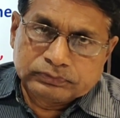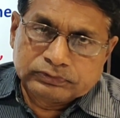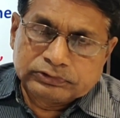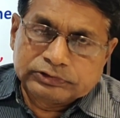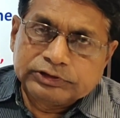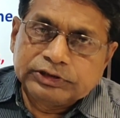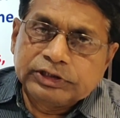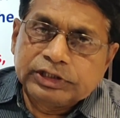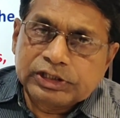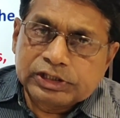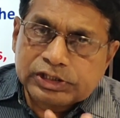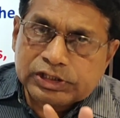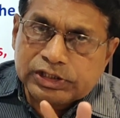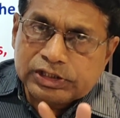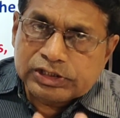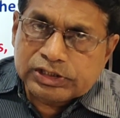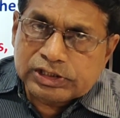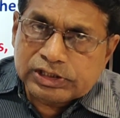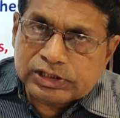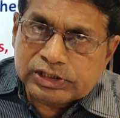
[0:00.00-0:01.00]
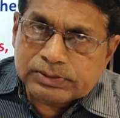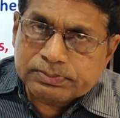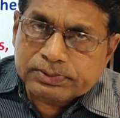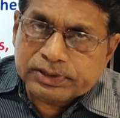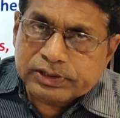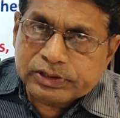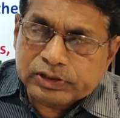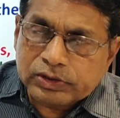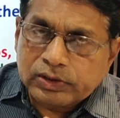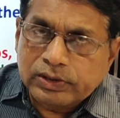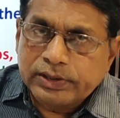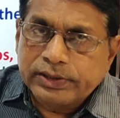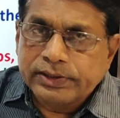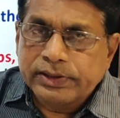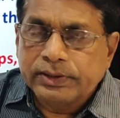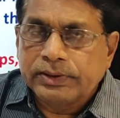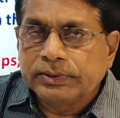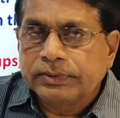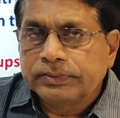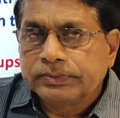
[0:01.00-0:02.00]
This is the
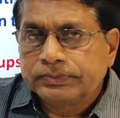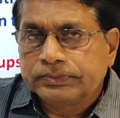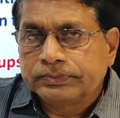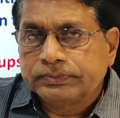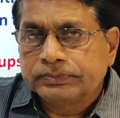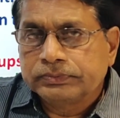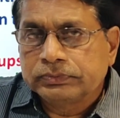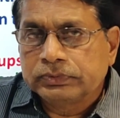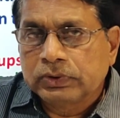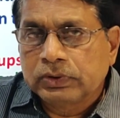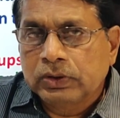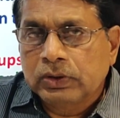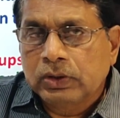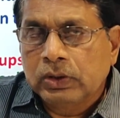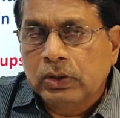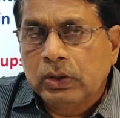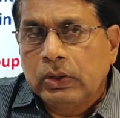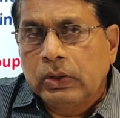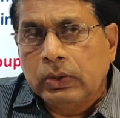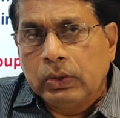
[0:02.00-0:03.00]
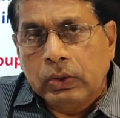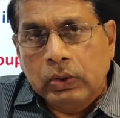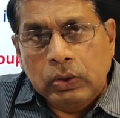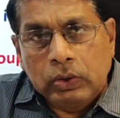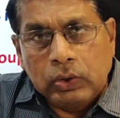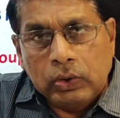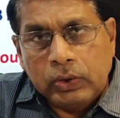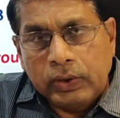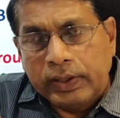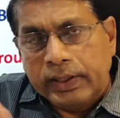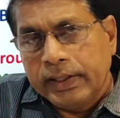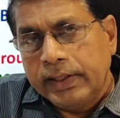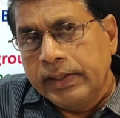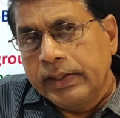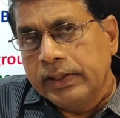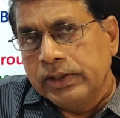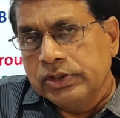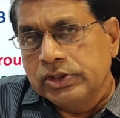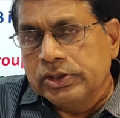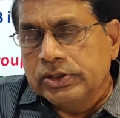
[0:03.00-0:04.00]
specialty. No
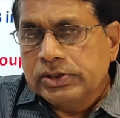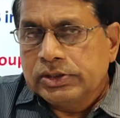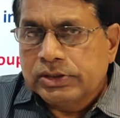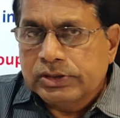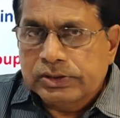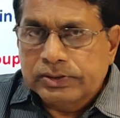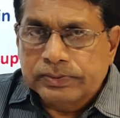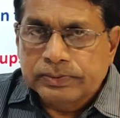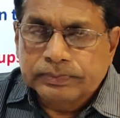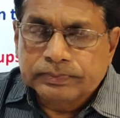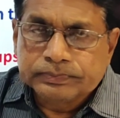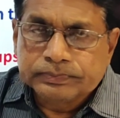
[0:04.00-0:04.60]
antigens.